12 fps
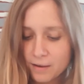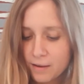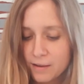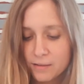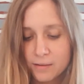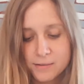
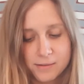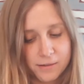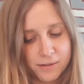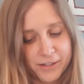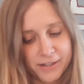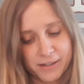It looks
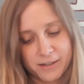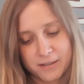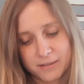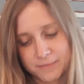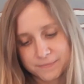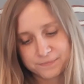good.
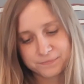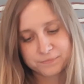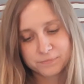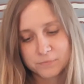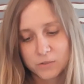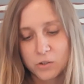
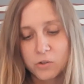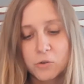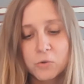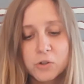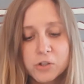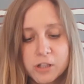You know,
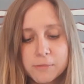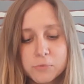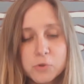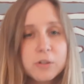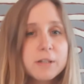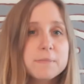there's some
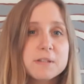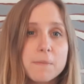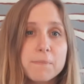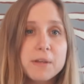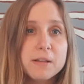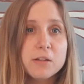dream,
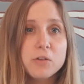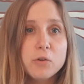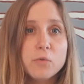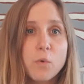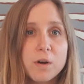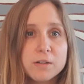something that
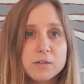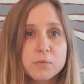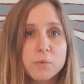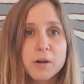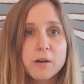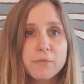you've wanted to
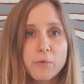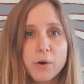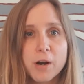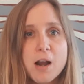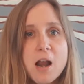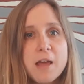work
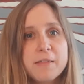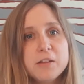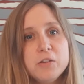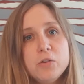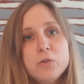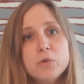for, that
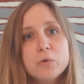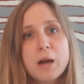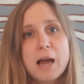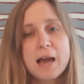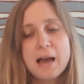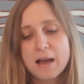you
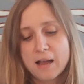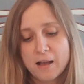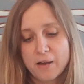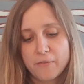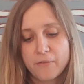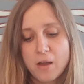
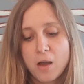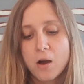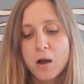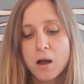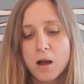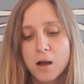have
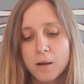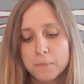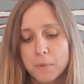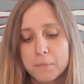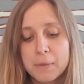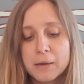
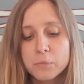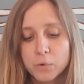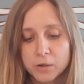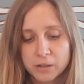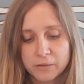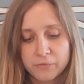been
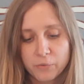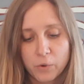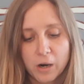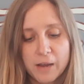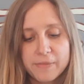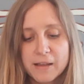working for,
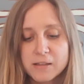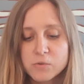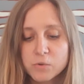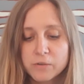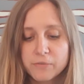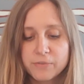and that
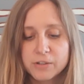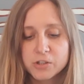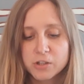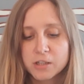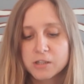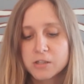sort of
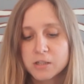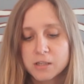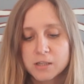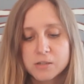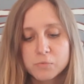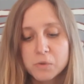vigilance
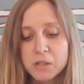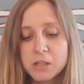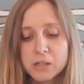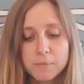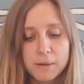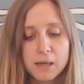is really
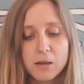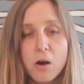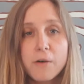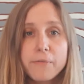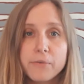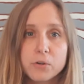going to pay
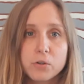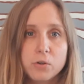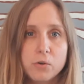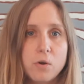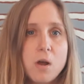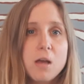off for you.